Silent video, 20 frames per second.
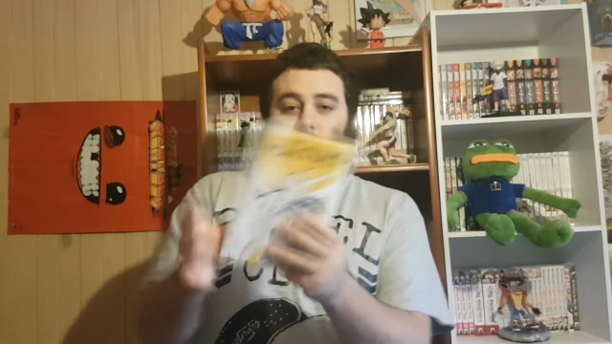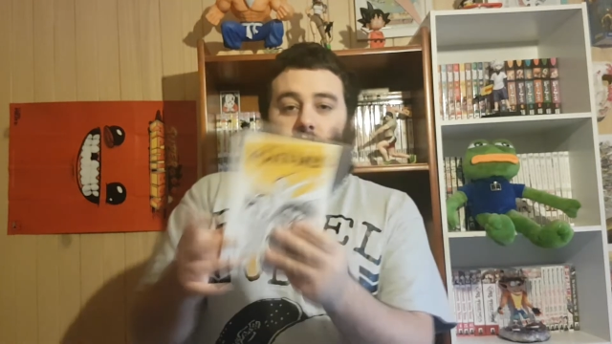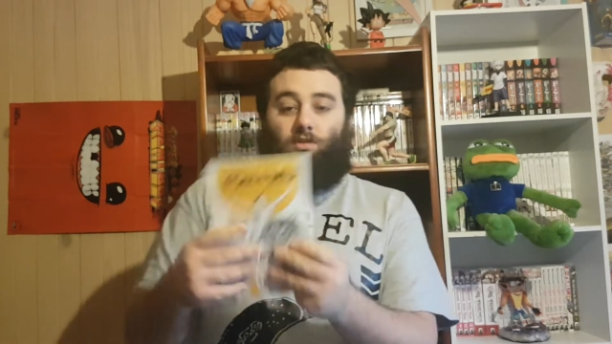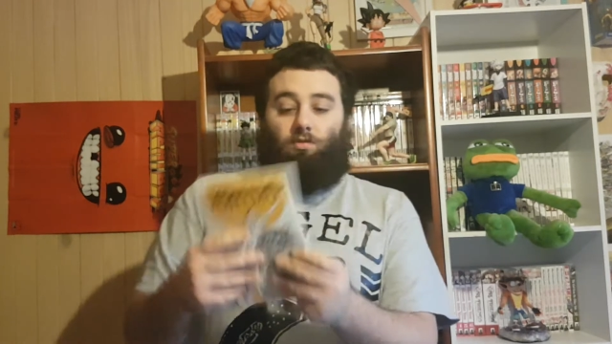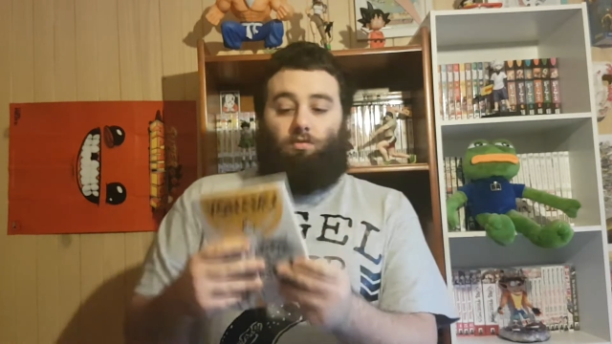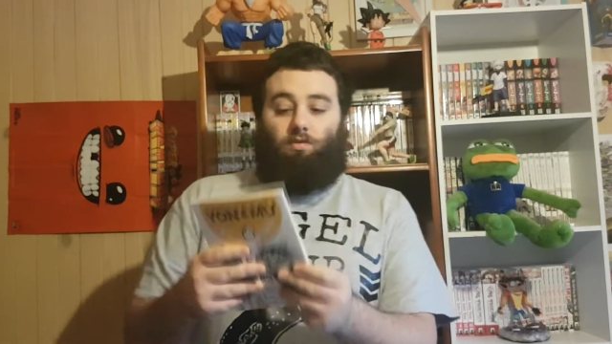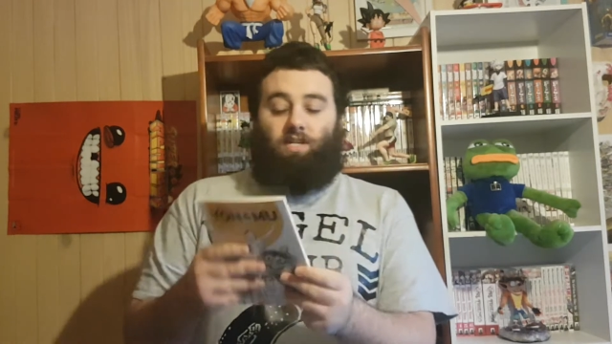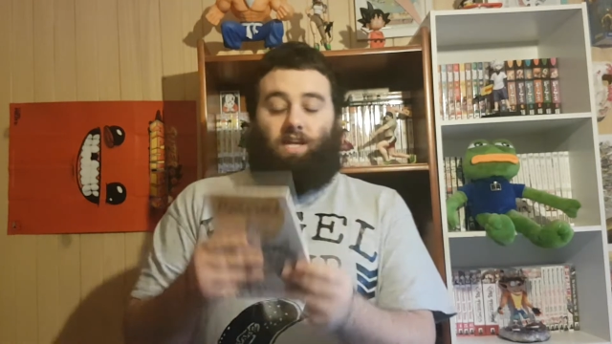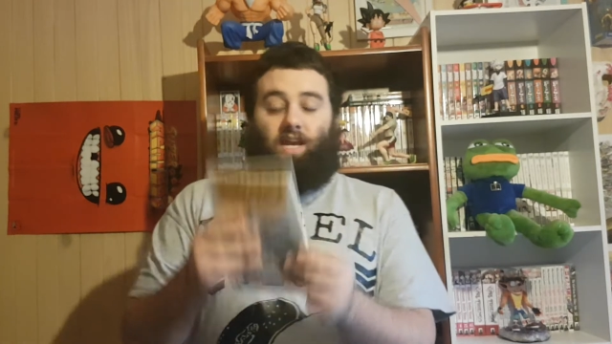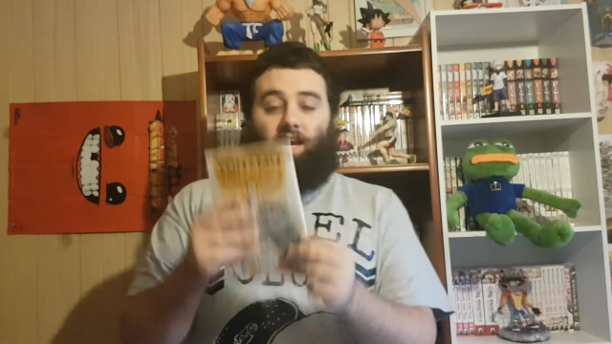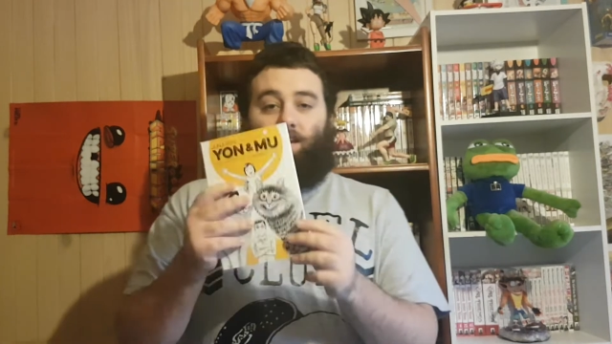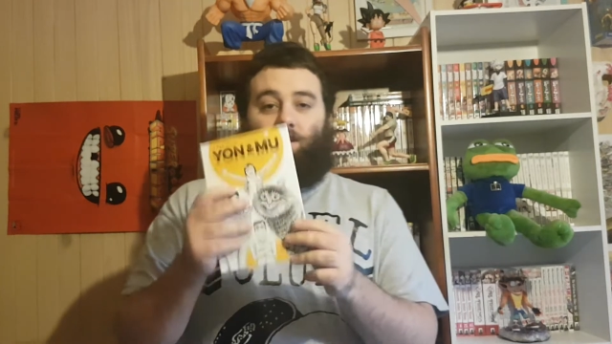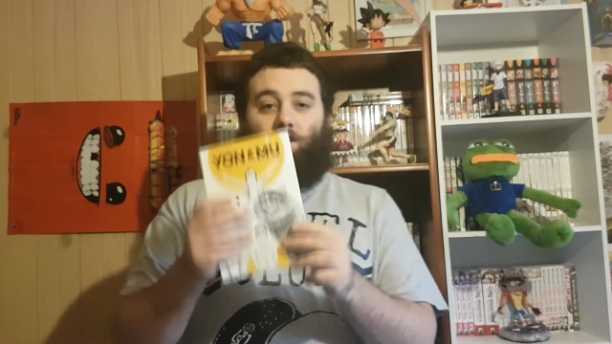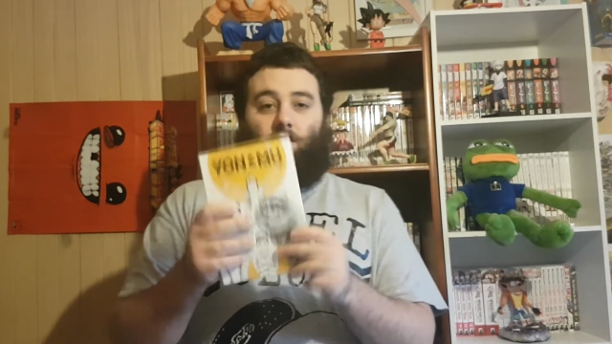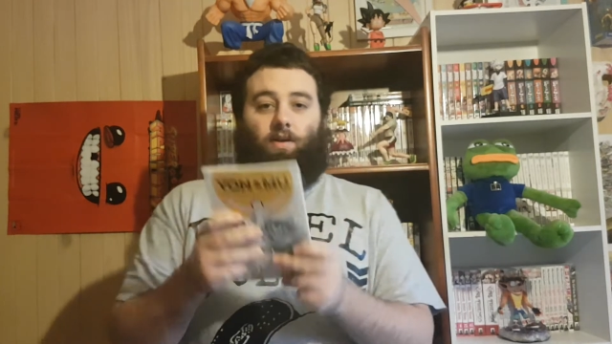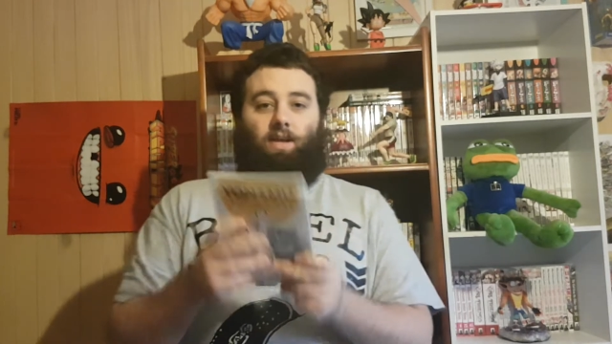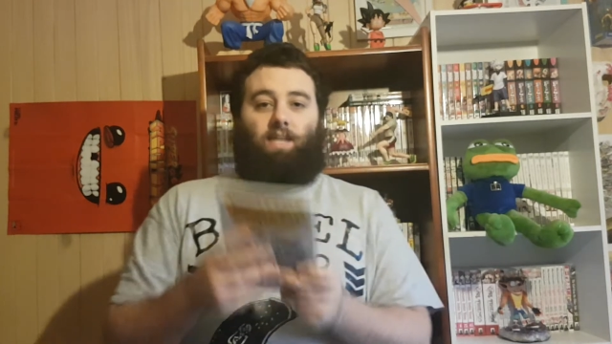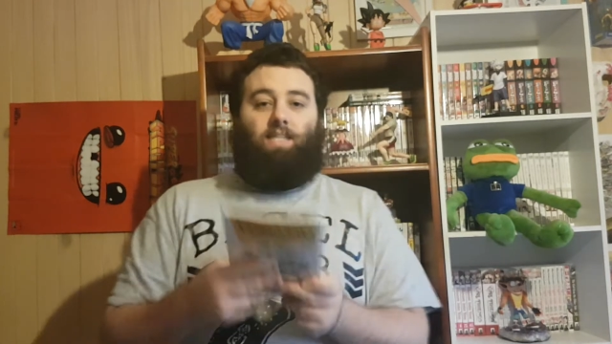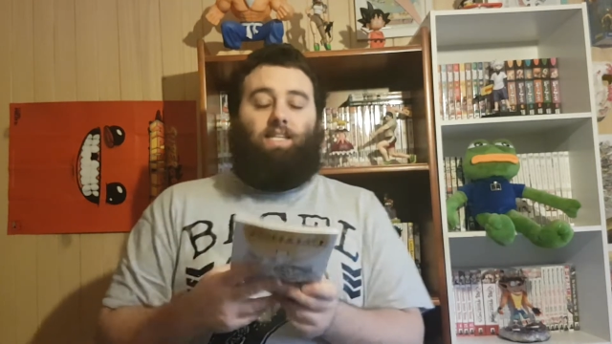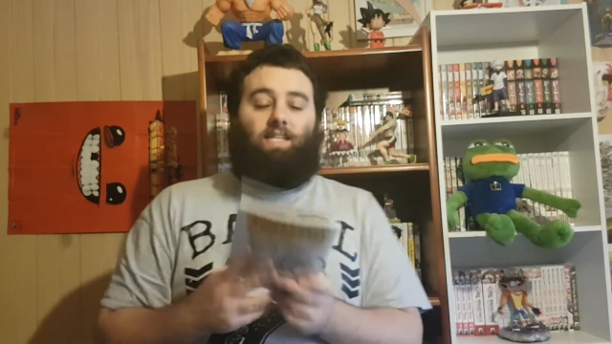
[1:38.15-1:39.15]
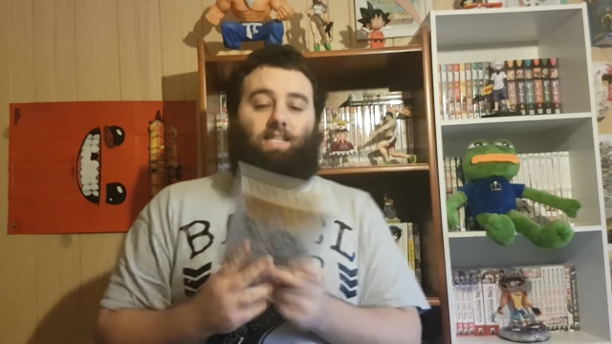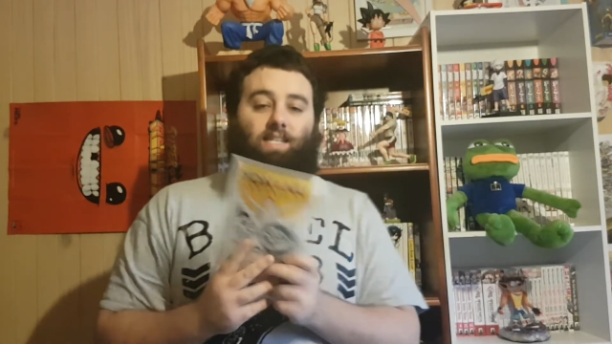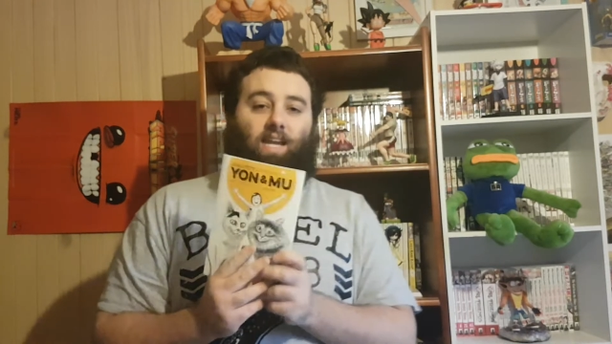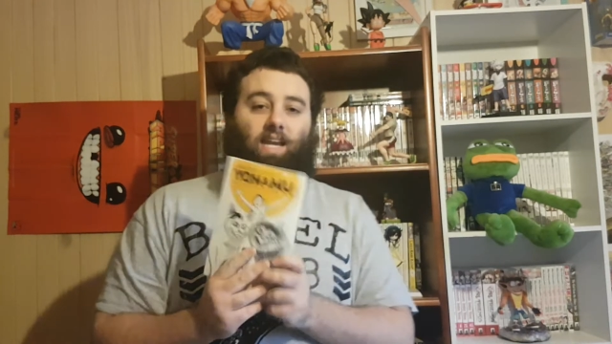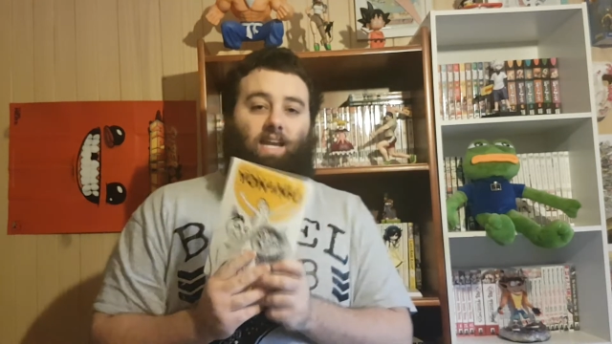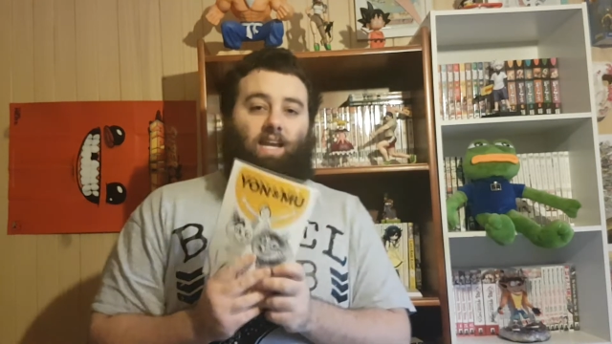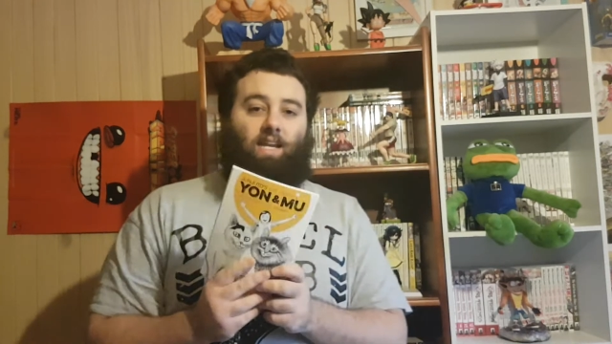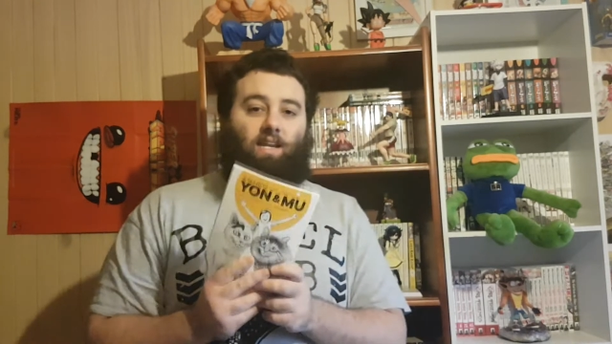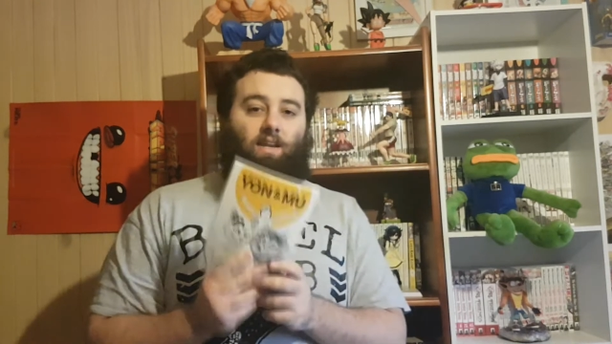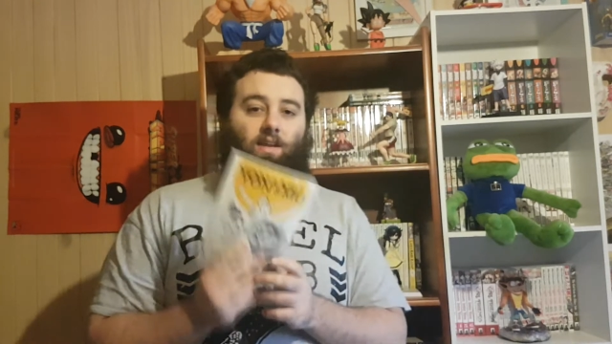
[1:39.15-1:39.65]
Junji Ito is
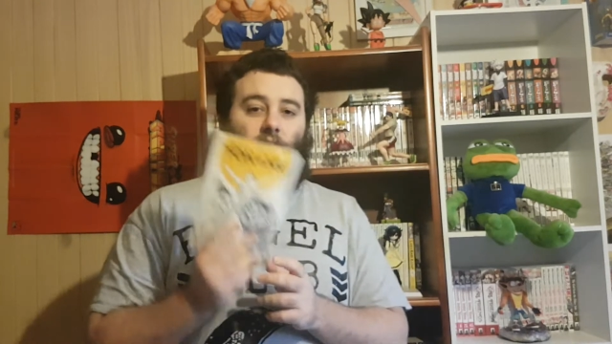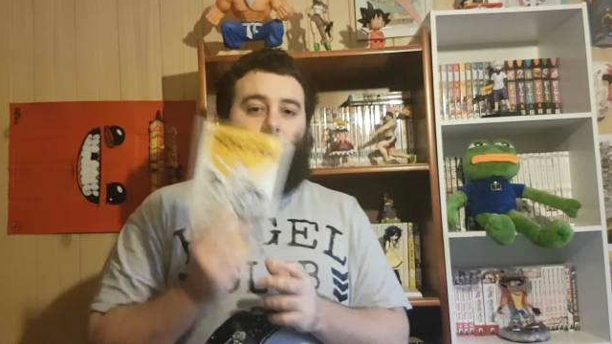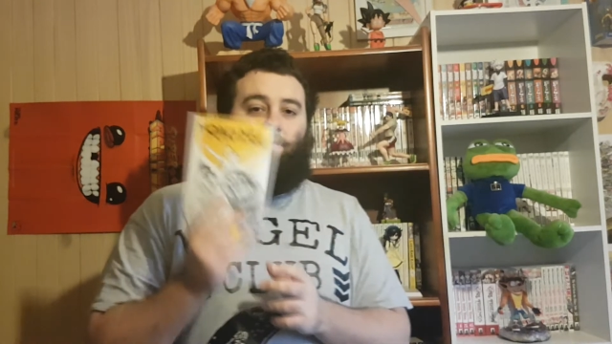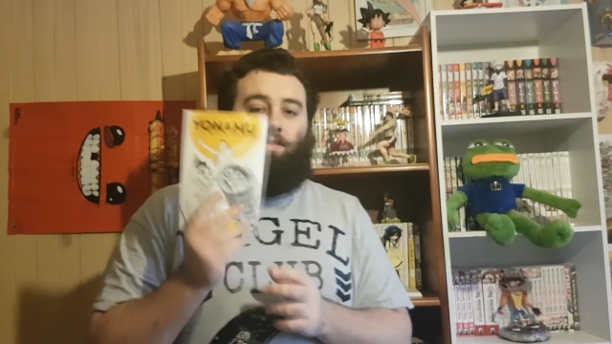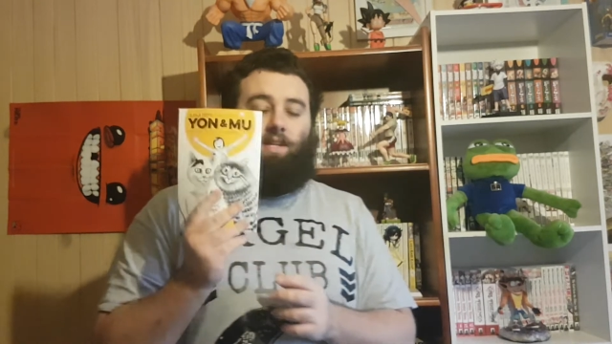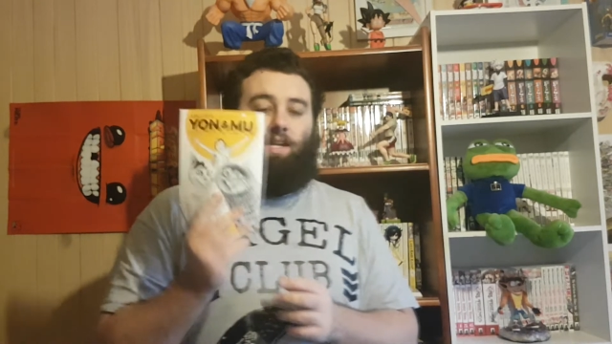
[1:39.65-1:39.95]
indeed